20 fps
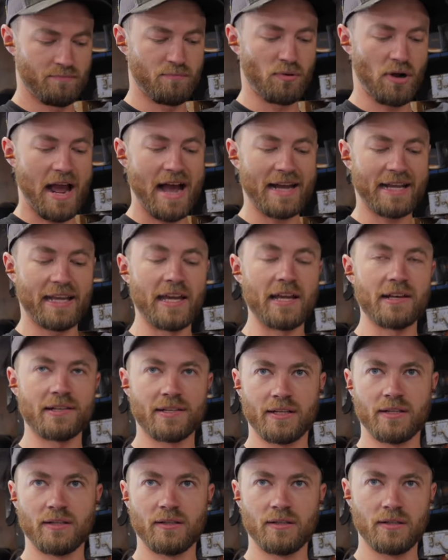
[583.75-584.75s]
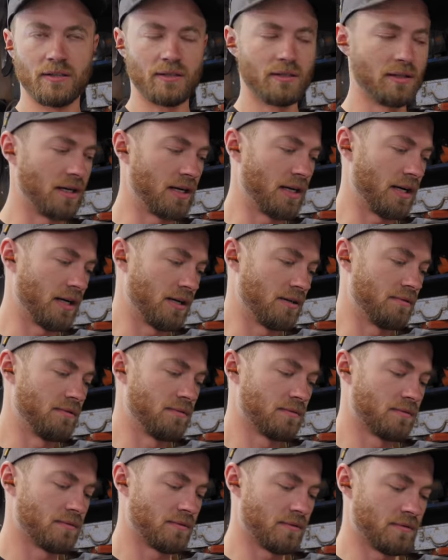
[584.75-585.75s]
bracket uh,
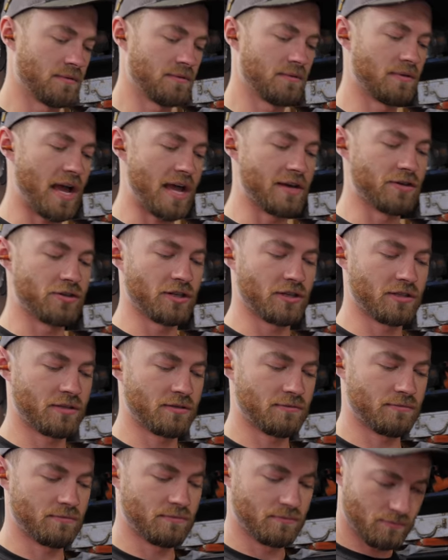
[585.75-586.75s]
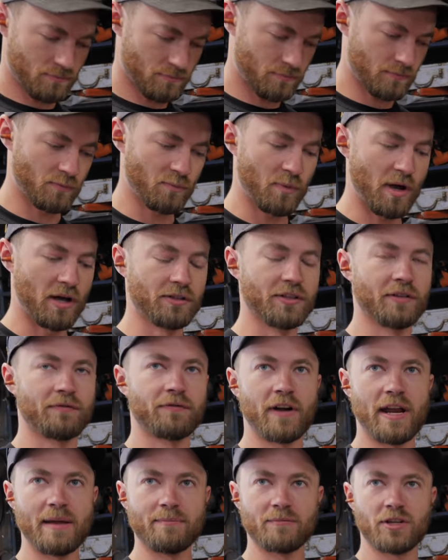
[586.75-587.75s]
and just weld the
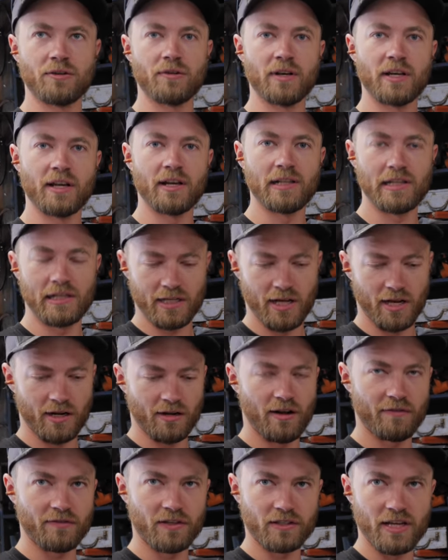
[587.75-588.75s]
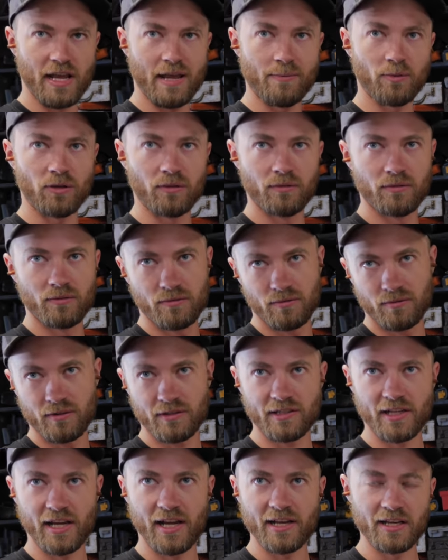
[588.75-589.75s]
frame to it and then cut it off the table.
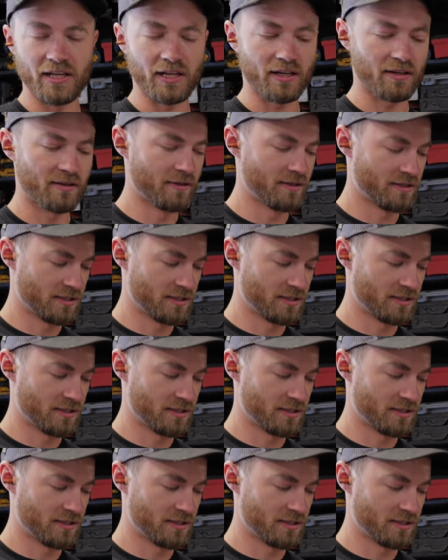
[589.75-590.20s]
That's the idea.